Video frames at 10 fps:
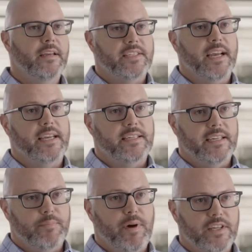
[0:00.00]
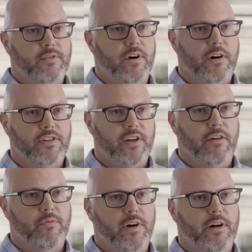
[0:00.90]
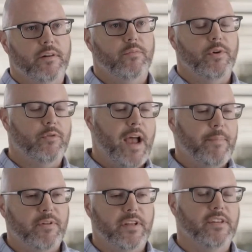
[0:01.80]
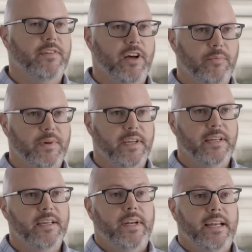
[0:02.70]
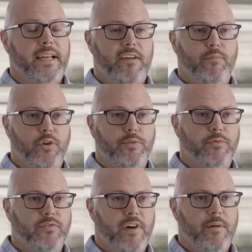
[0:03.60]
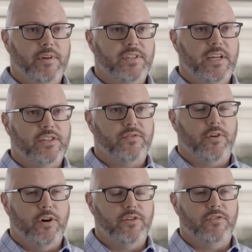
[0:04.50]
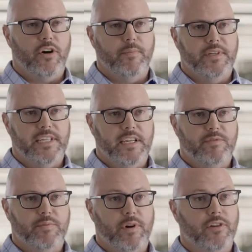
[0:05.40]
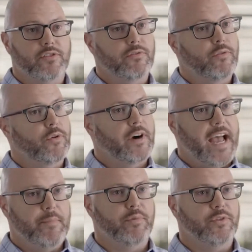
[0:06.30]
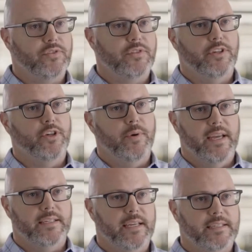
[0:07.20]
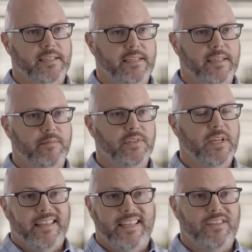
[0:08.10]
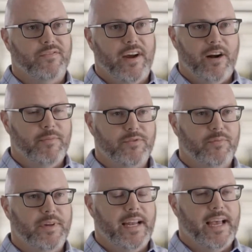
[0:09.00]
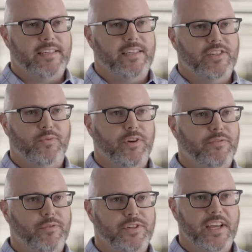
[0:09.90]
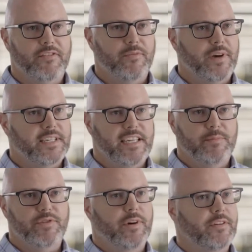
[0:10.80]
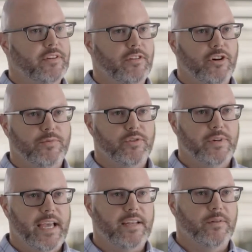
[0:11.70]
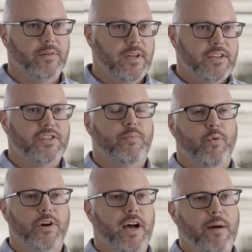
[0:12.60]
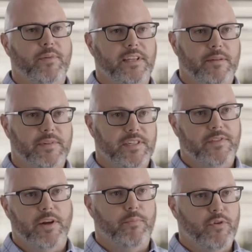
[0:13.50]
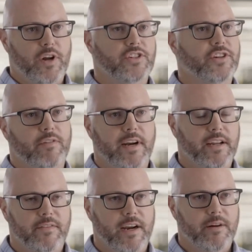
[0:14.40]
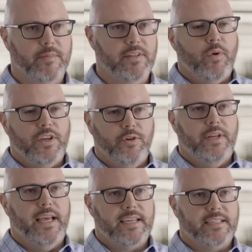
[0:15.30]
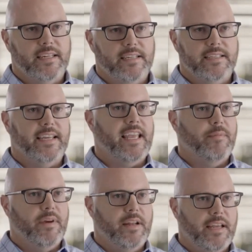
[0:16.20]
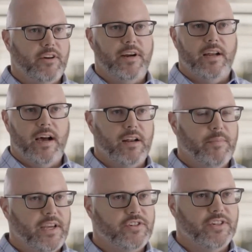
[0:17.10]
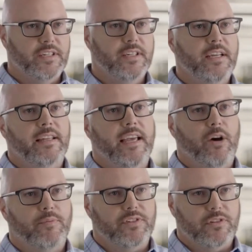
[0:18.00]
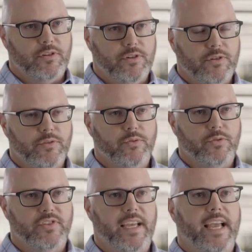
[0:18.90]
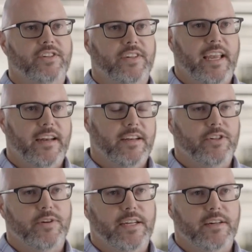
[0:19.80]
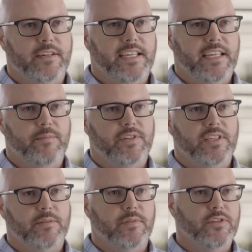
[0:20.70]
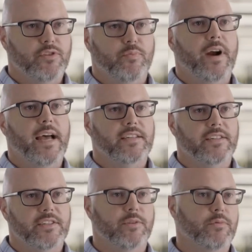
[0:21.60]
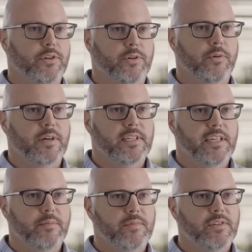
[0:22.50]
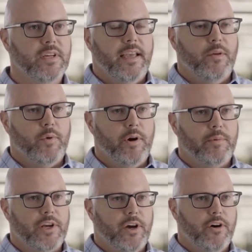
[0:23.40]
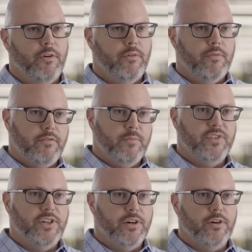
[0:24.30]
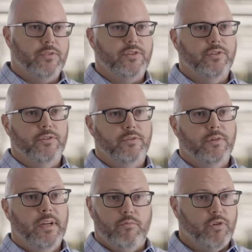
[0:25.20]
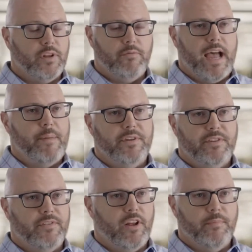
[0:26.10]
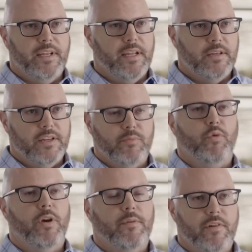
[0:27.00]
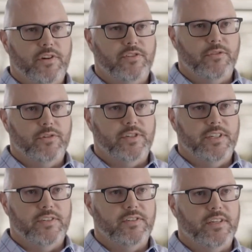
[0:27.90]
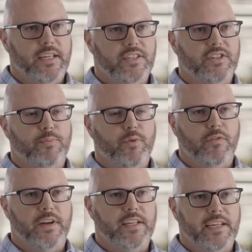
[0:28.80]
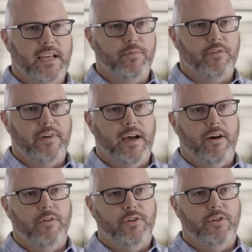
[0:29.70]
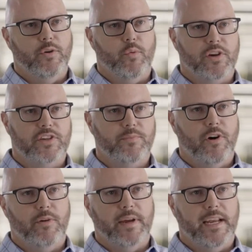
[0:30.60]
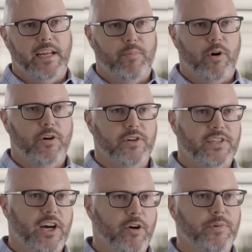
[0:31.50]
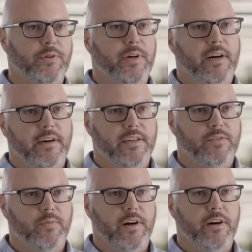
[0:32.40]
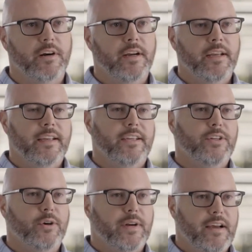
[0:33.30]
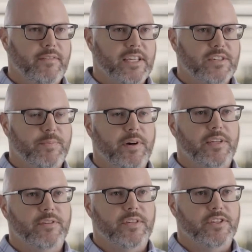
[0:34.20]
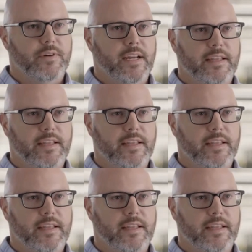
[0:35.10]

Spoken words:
CI/CD pipelines for our software. We were rapidly developing. We needed to have multiple environments, not just for our own development teams, but also for Apple's QA and testing teams. These environments were being accessed 24/7 by teams around the globe, so we had to support and operate them as if they were production-grade environment. What UDX did is they came in and they created automation. They helped us learn new tools. They educated and trained our teams on some of these new practices that were new to our teams. And we were able to go from 0 to really rapid development and deployment of our solutions. And it's just a perfect example of how you can work smart by getting partners to help you in areas where you don't have the experience or the strength.